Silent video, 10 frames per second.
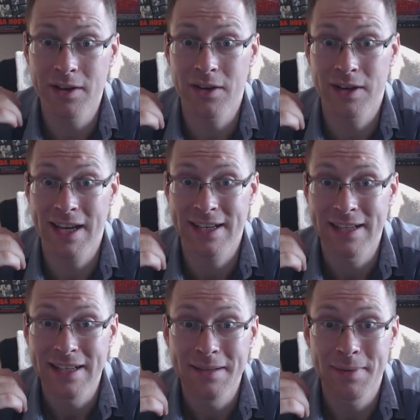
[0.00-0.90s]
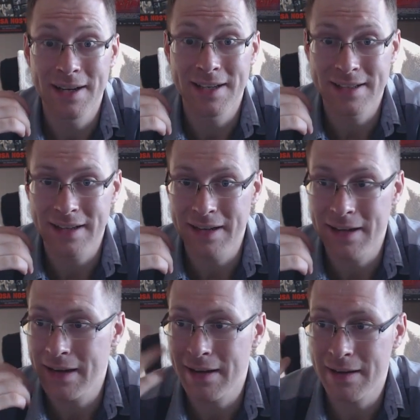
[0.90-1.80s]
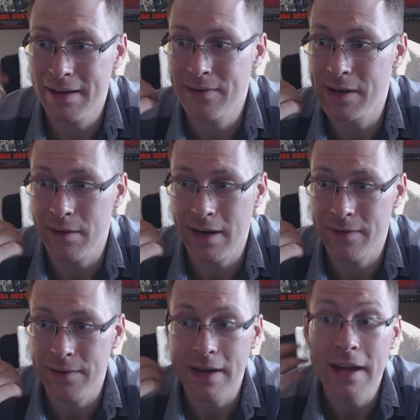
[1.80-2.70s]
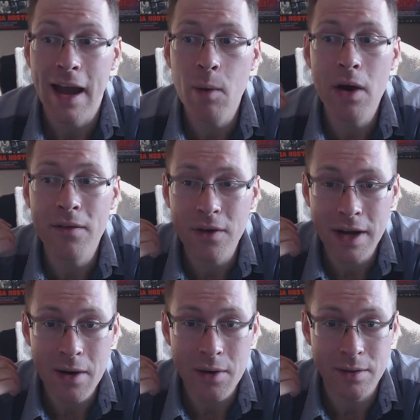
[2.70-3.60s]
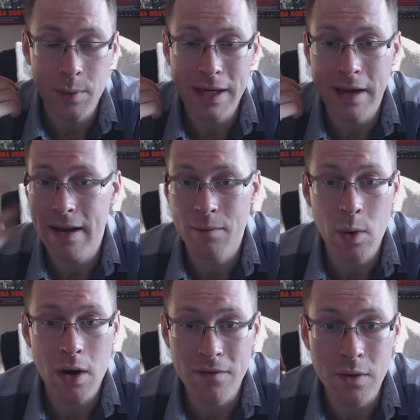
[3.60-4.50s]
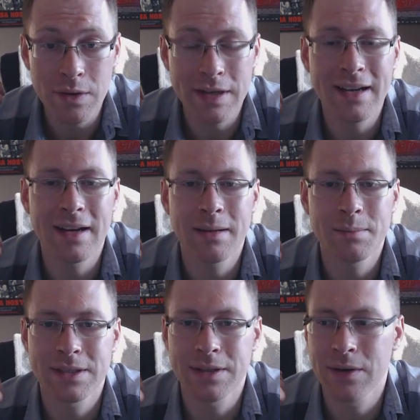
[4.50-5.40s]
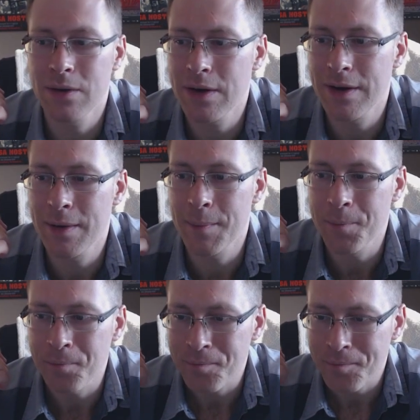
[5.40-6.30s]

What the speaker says: not yet, but it feels like 50. I work 40 hours a week, I work full time, so